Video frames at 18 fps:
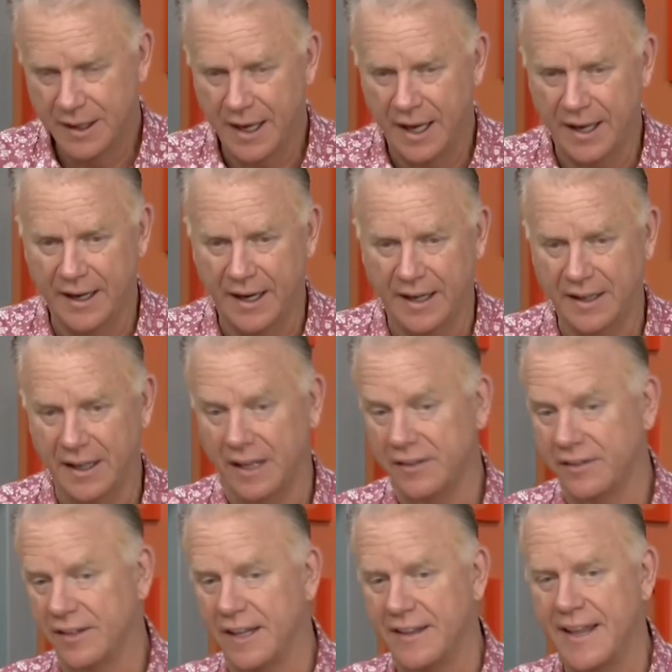And I
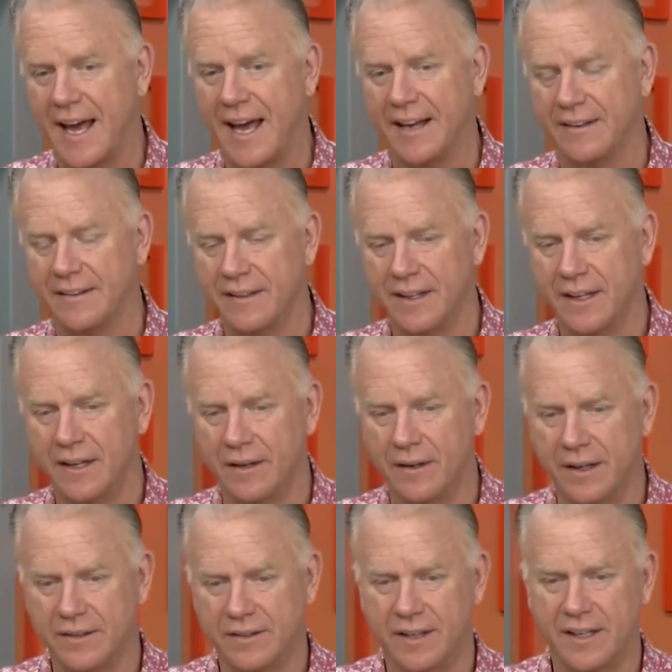said that,
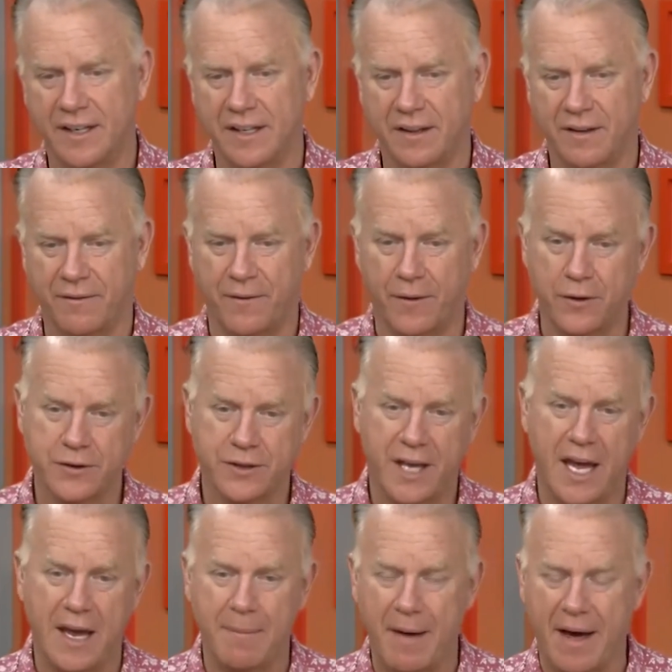the first
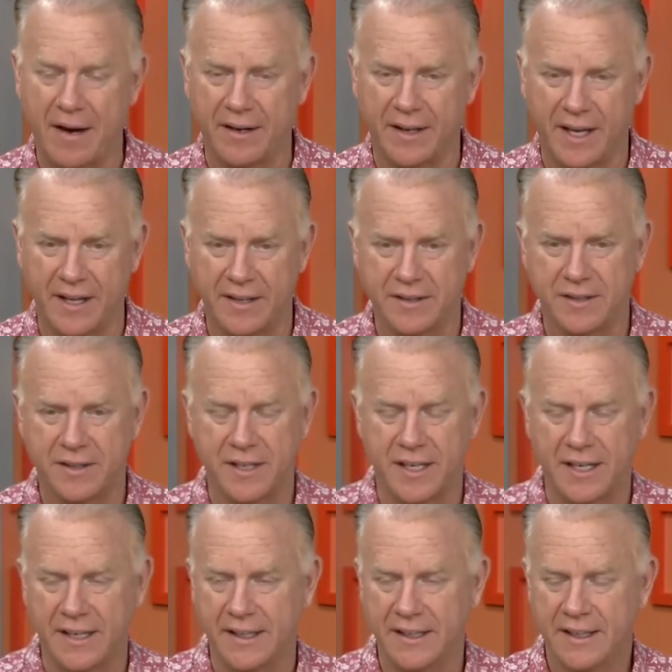game out against
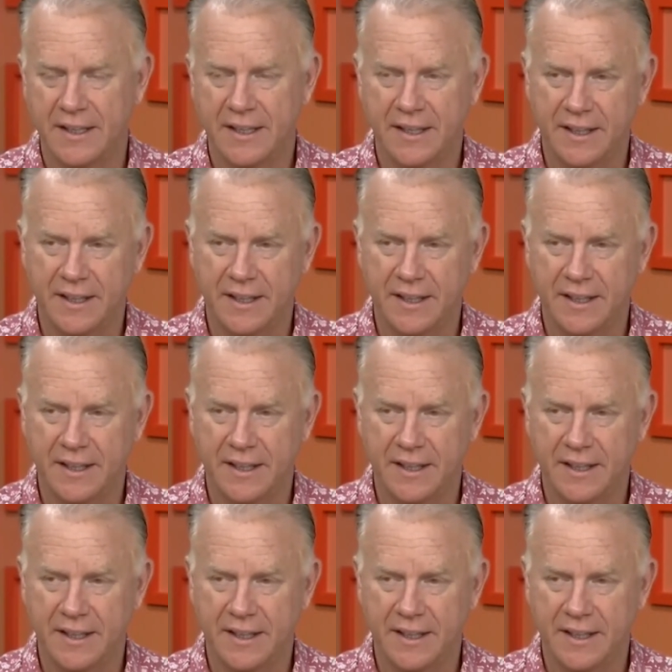the